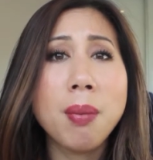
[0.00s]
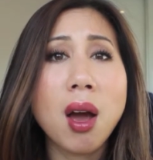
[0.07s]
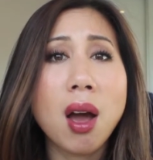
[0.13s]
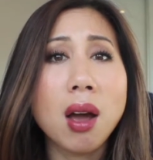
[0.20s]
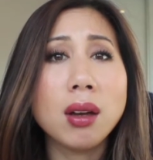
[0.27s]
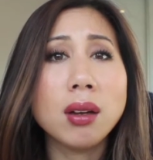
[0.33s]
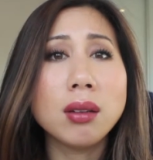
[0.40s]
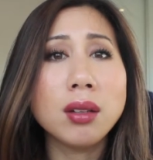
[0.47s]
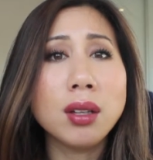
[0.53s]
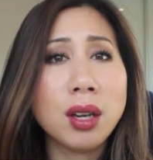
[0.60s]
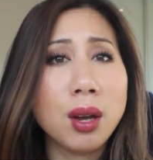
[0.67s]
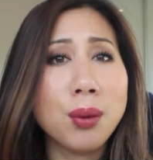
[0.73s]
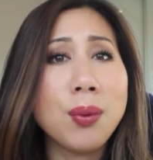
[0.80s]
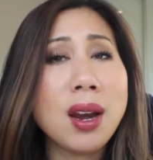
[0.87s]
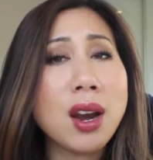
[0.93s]
But you
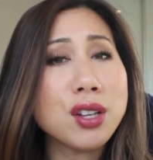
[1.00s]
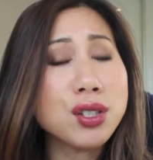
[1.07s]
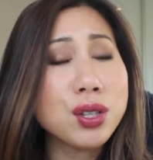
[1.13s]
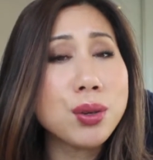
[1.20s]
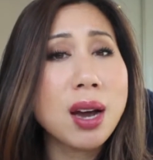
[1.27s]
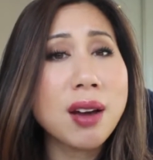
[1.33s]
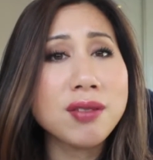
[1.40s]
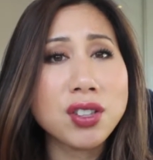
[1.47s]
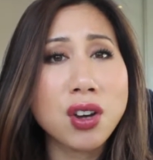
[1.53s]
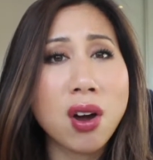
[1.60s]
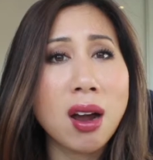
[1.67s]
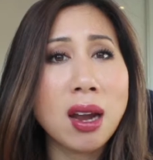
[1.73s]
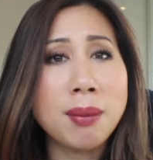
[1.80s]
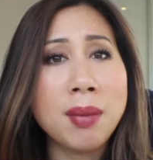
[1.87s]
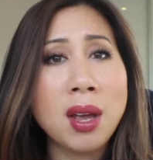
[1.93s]
know, when I do have
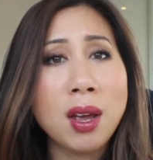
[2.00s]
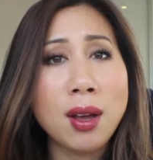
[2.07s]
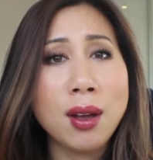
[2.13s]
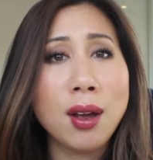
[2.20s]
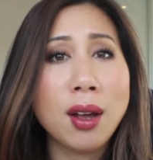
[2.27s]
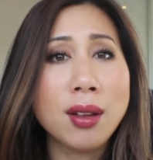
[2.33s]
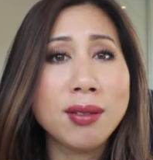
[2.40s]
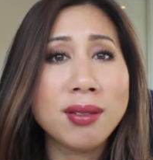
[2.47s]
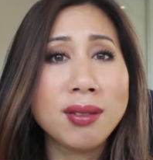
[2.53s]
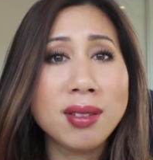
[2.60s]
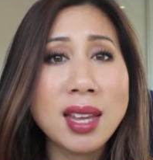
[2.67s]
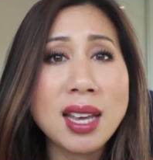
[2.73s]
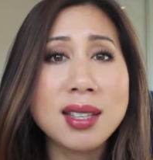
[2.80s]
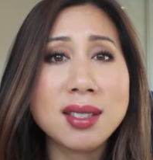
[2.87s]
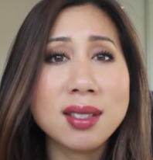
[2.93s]
time,
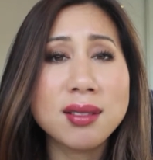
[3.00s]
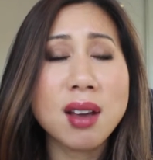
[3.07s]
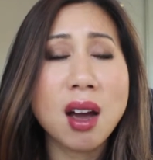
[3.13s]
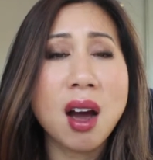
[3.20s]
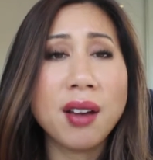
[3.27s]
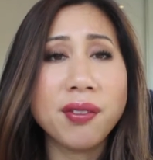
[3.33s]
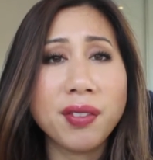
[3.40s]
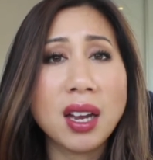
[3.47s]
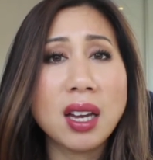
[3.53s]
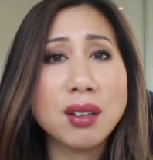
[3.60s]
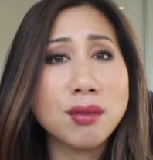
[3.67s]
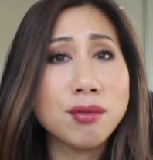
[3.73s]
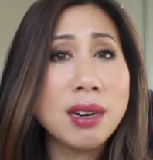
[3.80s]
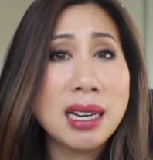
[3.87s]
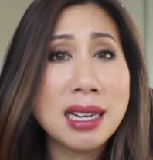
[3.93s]
this I
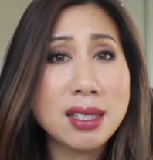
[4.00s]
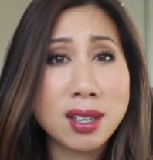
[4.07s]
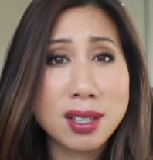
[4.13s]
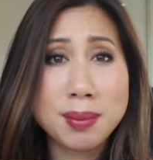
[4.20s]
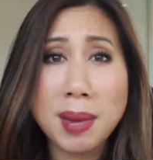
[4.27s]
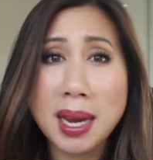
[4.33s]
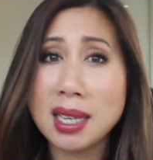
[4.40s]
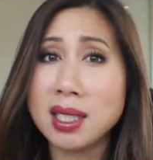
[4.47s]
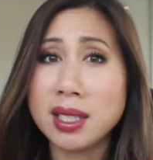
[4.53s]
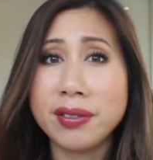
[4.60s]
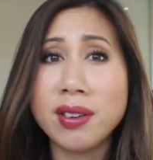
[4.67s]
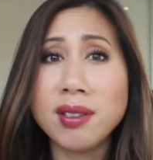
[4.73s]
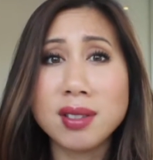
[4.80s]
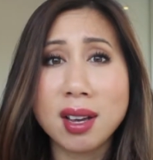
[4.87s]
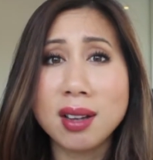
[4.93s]
think really does make a
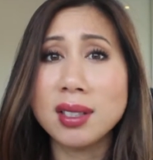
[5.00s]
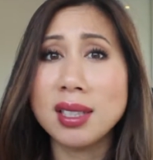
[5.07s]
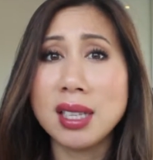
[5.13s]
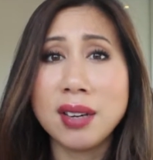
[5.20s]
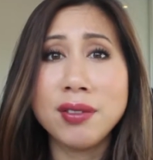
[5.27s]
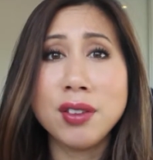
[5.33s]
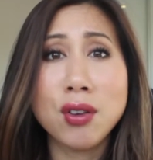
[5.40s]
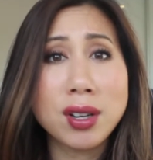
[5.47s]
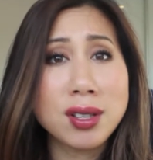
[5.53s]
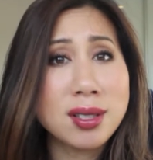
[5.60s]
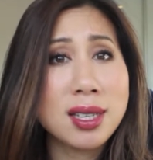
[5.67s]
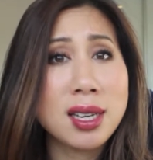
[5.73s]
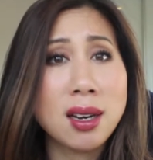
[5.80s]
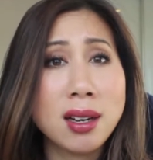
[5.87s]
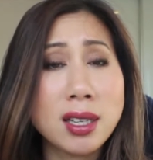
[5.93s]
difference underneath your
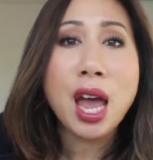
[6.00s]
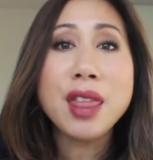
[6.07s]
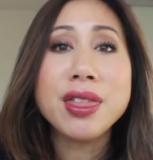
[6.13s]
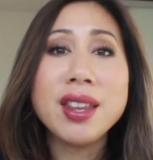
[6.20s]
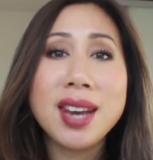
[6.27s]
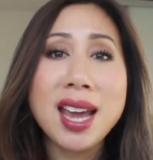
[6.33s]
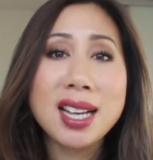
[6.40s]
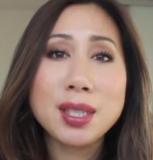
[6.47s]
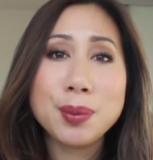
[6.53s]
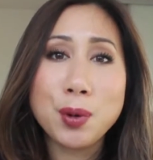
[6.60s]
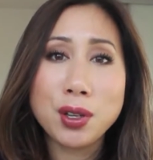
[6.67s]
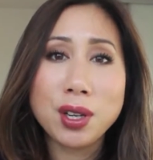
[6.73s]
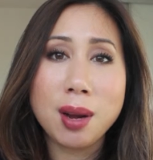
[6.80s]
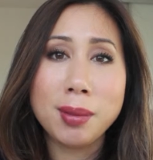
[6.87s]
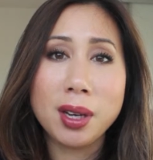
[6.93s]
concealer. The next
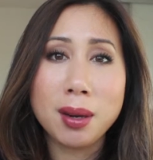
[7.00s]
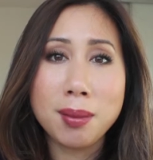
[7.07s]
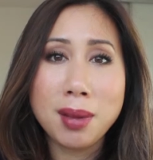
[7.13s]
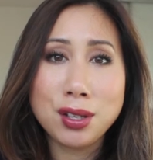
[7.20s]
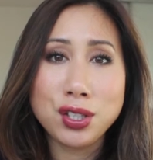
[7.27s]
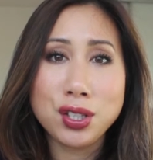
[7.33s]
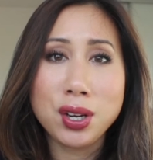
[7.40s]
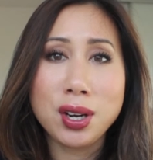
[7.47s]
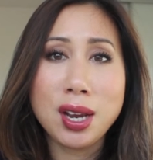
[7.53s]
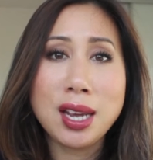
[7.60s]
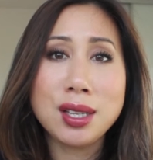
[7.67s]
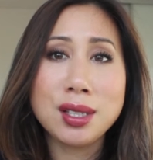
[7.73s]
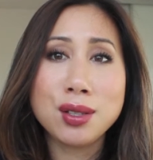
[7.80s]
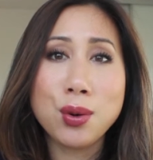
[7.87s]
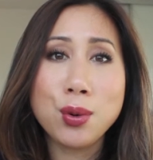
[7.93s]
product I'm going to mention
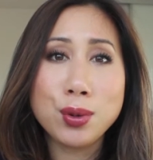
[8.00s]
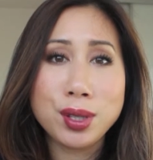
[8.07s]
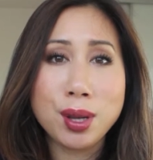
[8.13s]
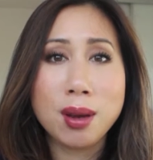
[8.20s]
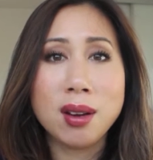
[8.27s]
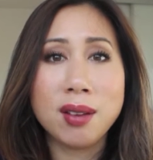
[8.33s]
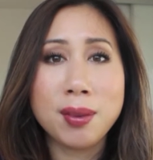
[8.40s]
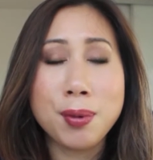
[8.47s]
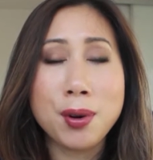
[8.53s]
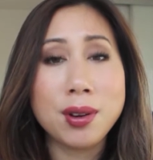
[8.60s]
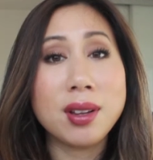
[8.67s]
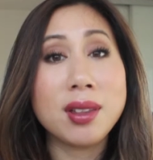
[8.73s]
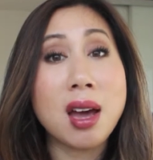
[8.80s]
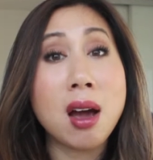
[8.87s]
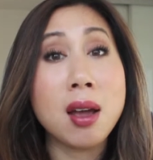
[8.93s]
is also another
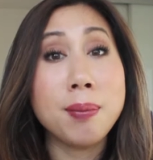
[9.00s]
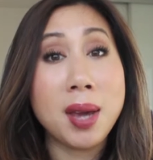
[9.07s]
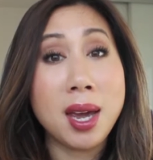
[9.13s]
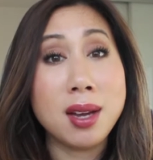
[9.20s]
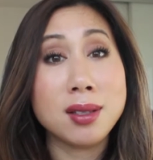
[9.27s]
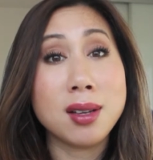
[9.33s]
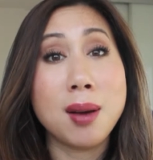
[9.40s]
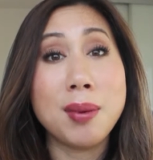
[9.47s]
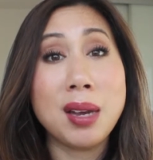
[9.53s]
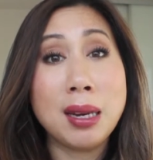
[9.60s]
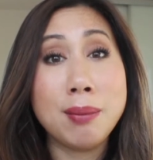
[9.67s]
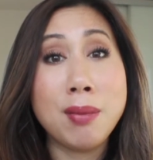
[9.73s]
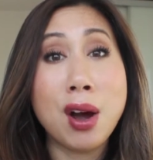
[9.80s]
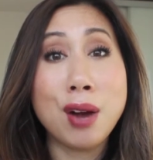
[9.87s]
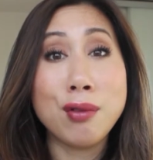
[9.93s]
product that I picked up
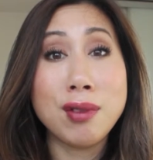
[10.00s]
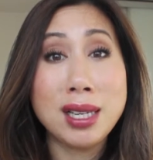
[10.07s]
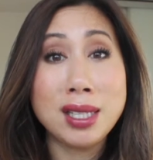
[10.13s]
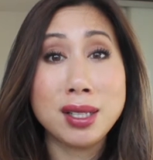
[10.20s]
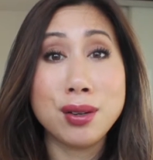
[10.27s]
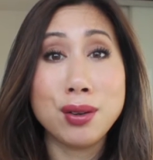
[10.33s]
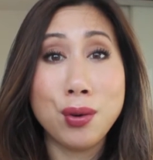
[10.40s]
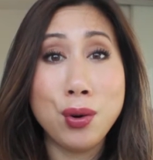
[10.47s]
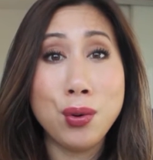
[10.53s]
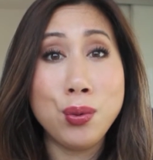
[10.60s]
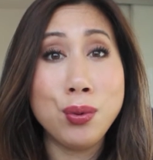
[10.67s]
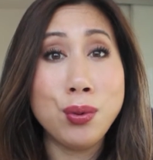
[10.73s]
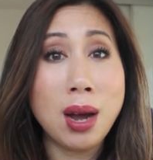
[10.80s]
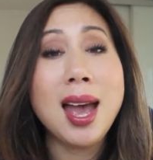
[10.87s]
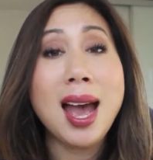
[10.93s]
in my recent
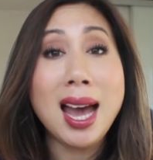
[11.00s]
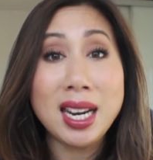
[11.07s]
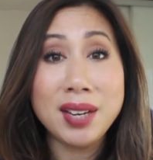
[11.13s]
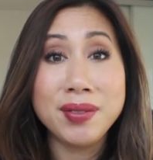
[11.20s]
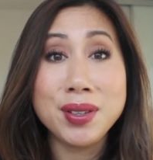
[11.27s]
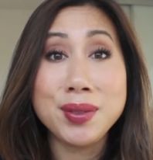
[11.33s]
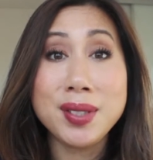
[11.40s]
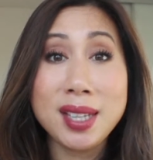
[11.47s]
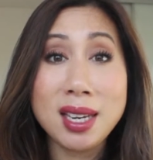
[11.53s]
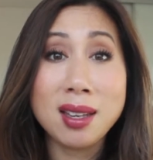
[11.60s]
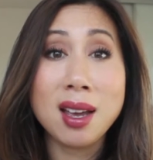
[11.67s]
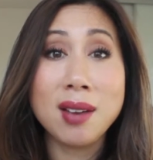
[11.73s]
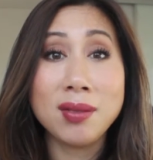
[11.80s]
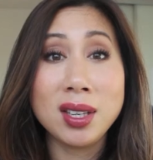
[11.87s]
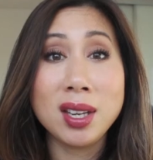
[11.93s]
haul, and if you've
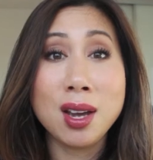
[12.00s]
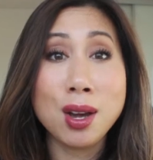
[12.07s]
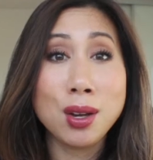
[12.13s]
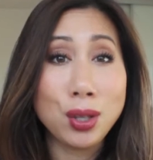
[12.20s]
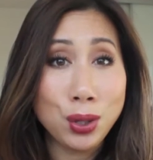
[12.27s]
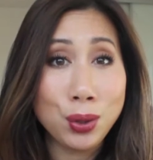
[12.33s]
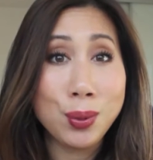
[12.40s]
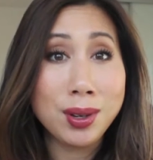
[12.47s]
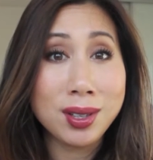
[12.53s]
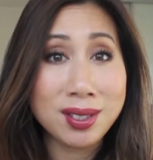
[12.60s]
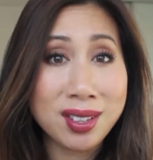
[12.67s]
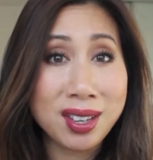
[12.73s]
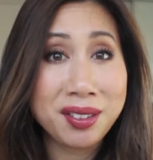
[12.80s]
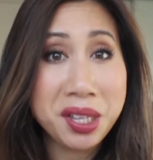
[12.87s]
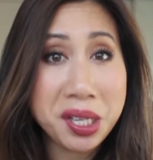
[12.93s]
seen that video you would have
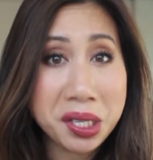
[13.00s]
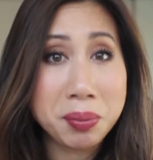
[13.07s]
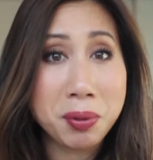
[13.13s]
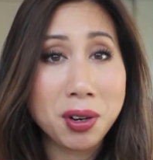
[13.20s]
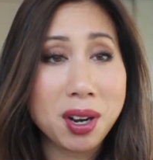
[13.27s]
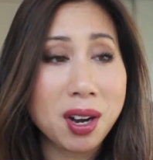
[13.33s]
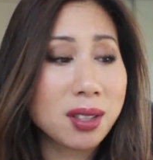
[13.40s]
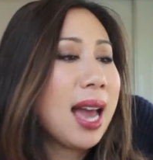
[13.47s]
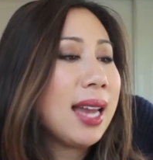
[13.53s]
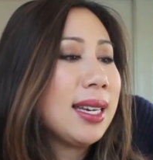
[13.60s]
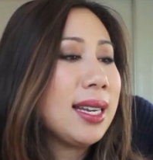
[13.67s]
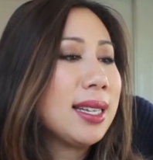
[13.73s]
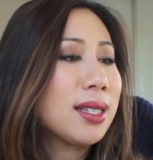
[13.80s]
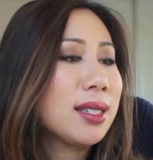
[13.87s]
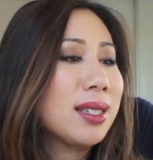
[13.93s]
seen this product,
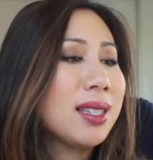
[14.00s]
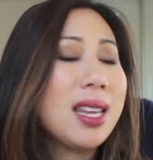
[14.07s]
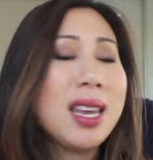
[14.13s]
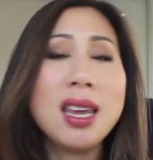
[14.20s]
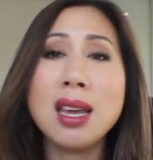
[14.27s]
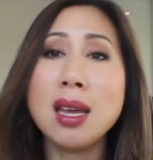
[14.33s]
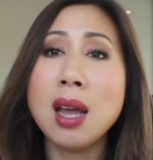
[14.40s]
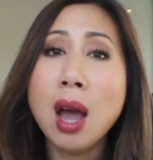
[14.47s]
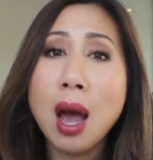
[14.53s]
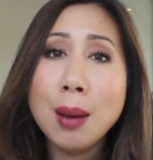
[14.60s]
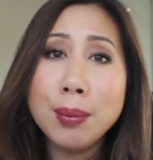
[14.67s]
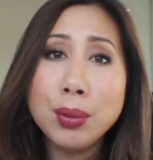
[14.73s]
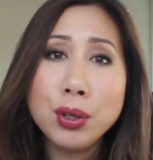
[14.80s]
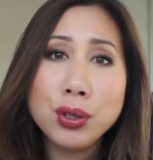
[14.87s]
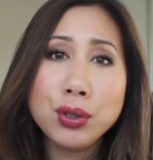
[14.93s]
and it's the
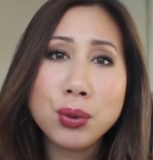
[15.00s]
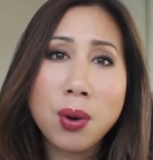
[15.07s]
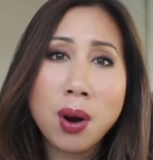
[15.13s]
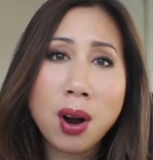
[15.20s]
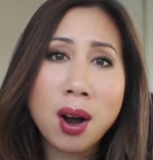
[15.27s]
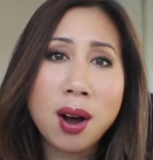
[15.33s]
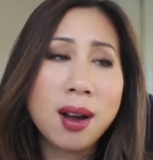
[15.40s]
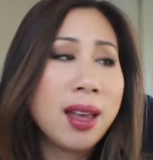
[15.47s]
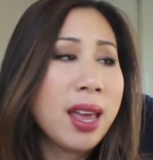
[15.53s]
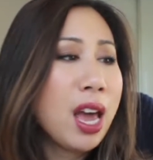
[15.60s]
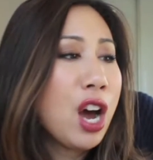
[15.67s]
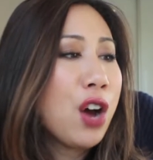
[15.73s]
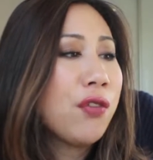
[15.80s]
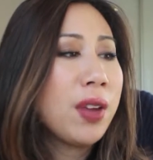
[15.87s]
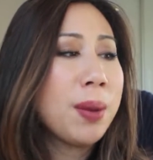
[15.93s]
Bourjois
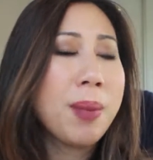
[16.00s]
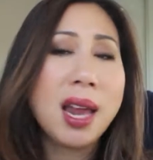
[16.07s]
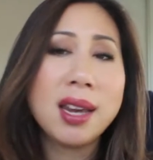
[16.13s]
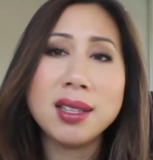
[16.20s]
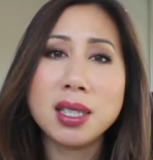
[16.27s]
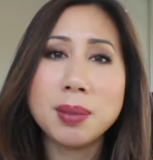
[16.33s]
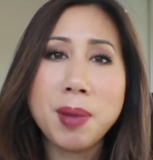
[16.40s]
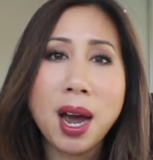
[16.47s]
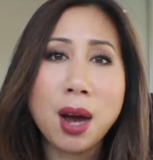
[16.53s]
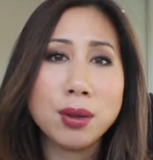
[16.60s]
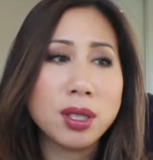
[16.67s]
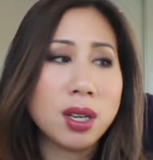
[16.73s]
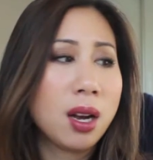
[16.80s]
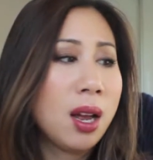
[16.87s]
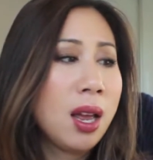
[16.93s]
Healthy Balance
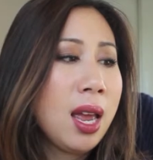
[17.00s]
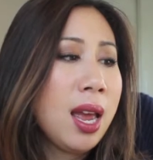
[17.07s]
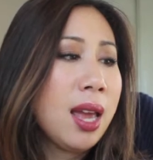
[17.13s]
Powder.